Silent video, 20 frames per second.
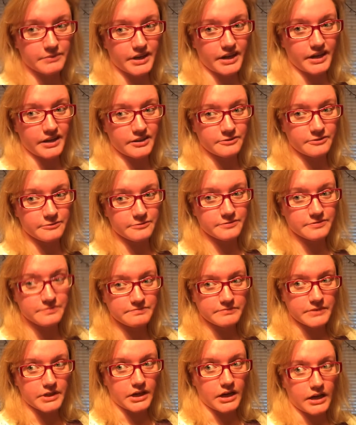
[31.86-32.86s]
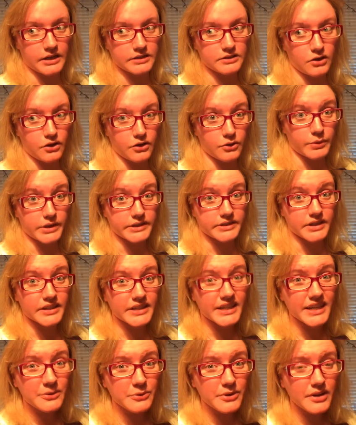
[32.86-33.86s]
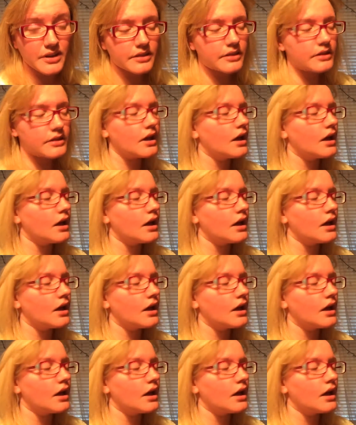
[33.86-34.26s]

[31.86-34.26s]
am kind of not all the way done yet with.